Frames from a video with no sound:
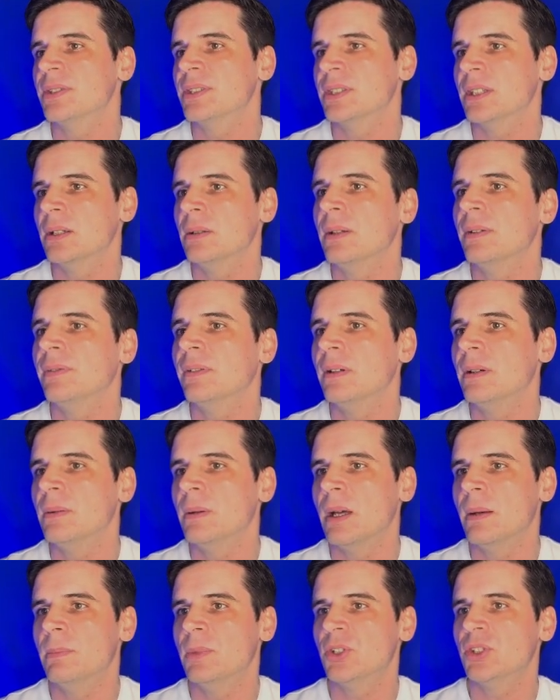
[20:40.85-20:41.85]
So if
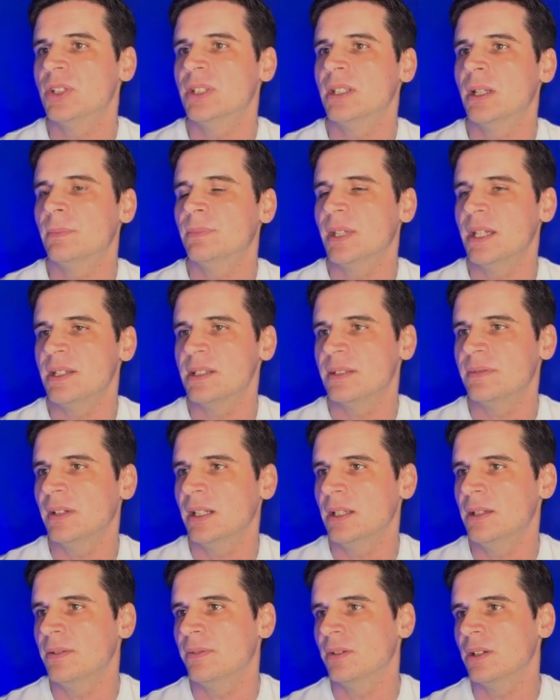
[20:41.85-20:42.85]
a machine updates a
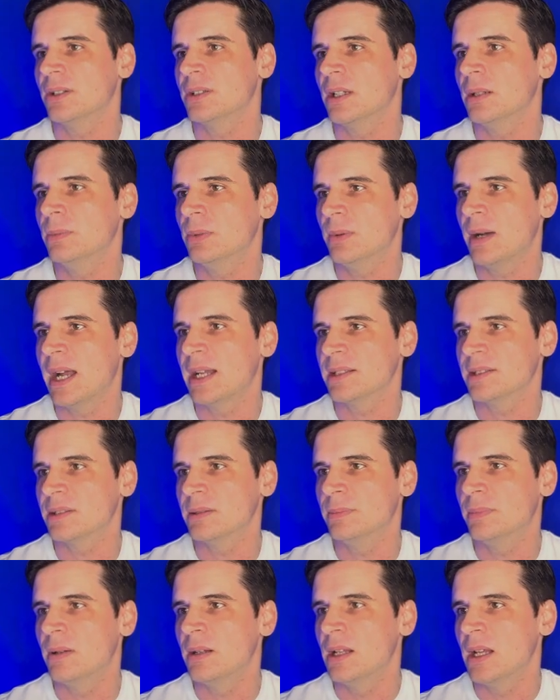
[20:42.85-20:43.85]
value, for example, adds
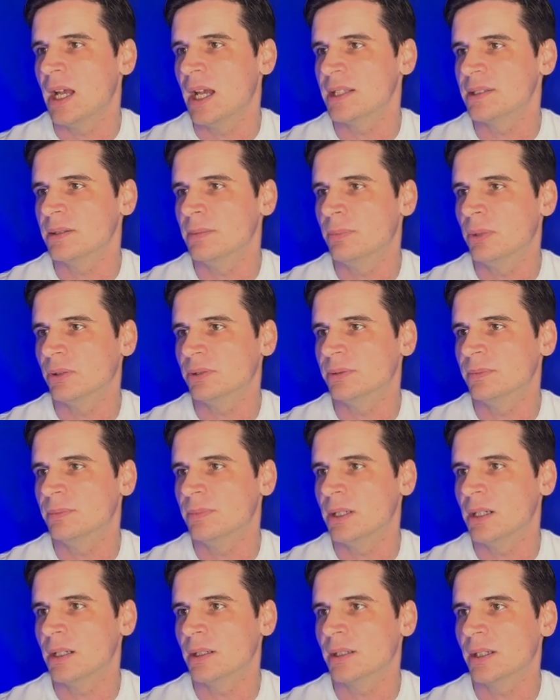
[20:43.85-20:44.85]
a bottom
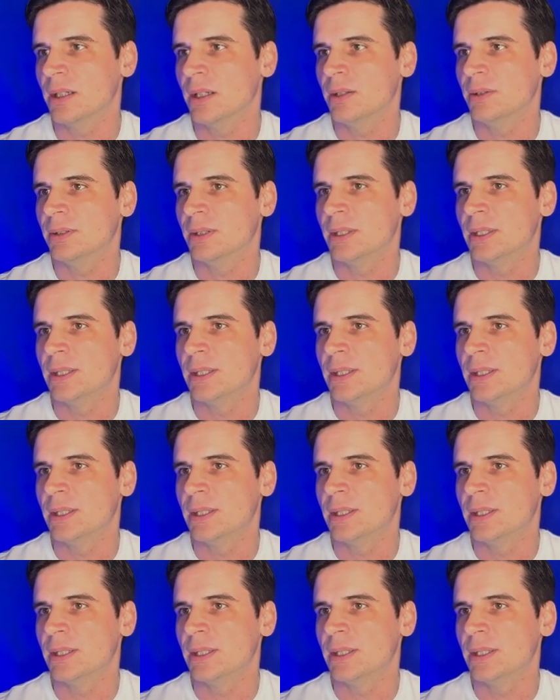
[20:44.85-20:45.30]
barcode,